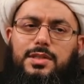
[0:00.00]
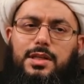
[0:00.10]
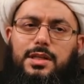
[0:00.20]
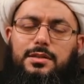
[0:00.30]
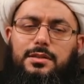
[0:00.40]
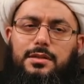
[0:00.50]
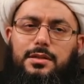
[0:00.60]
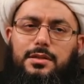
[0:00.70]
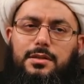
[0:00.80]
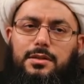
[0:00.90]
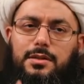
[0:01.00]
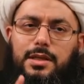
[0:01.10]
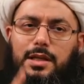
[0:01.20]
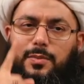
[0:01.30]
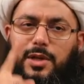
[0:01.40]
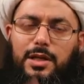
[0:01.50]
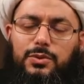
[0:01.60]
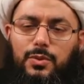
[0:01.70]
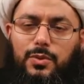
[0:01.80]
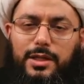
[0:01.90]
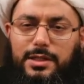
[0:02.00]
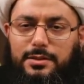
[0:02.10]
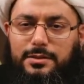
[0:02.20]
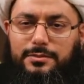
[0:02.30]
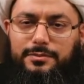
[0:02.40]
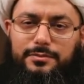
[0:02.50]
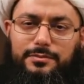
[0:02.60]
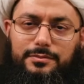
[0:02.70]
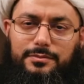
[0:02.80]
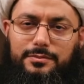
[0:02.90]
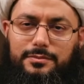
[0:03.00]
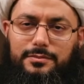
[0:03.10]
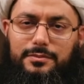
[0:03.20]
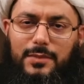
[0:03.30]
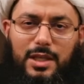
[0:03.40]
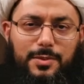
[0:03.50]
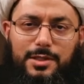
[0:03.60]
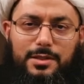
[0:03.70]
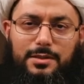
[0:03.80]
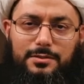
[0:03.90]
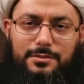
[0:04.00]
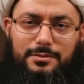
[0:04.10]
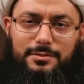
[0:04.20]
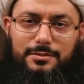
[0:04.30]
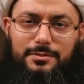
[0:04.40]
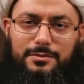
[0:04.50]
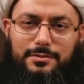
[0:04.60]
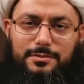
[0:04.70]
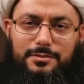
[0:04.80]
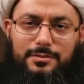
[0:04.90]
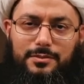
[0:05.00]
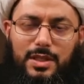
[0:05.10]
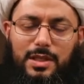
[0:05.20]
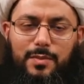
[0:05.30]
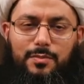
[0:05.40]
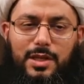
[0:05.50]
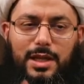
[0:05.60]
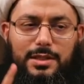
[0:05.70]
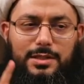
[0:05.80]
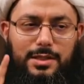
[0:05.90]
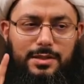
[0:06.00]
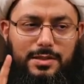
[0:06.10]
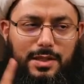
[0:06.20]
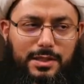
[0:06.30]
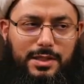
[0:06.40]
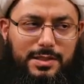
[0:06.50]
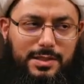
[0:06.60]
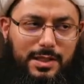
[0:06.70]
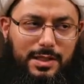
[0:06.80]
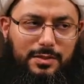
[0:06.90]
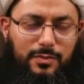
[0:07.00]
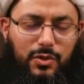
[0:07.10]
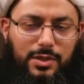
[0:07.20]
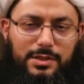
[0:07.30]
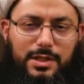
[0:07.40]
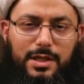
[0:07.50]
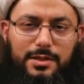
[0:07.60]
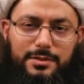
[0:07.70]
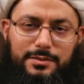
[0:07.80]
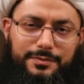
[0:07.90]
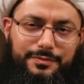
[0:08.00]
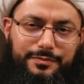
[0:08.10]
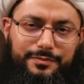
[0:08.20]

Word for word: not just because the chain of transmission is correct, that means the narration is 100% and, and this uh,